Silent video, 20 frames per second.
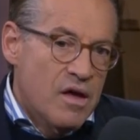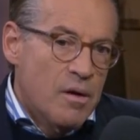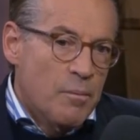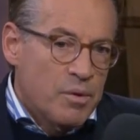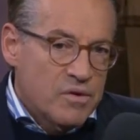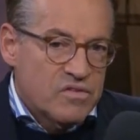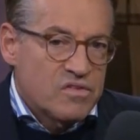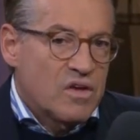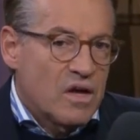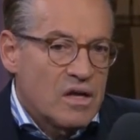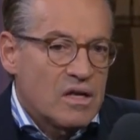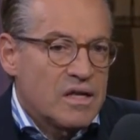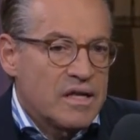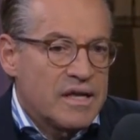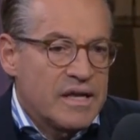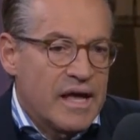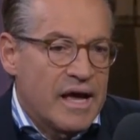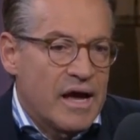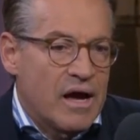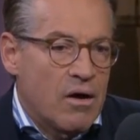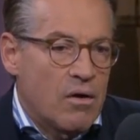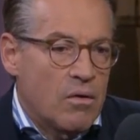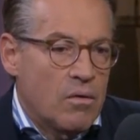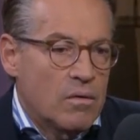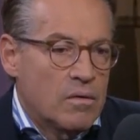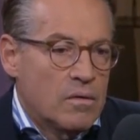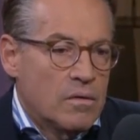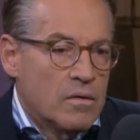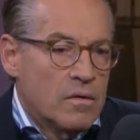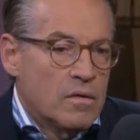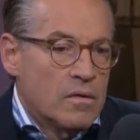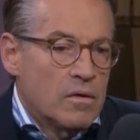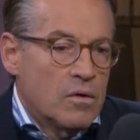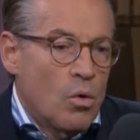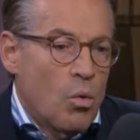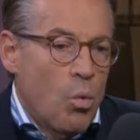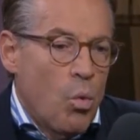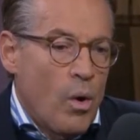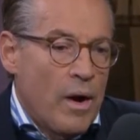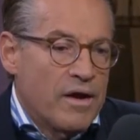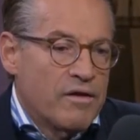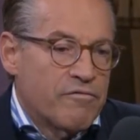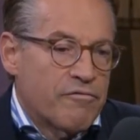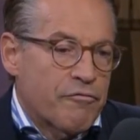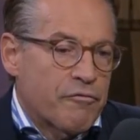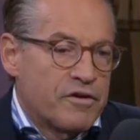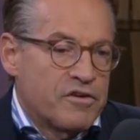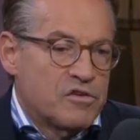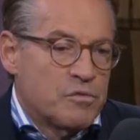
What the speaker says: But suddenly now, when free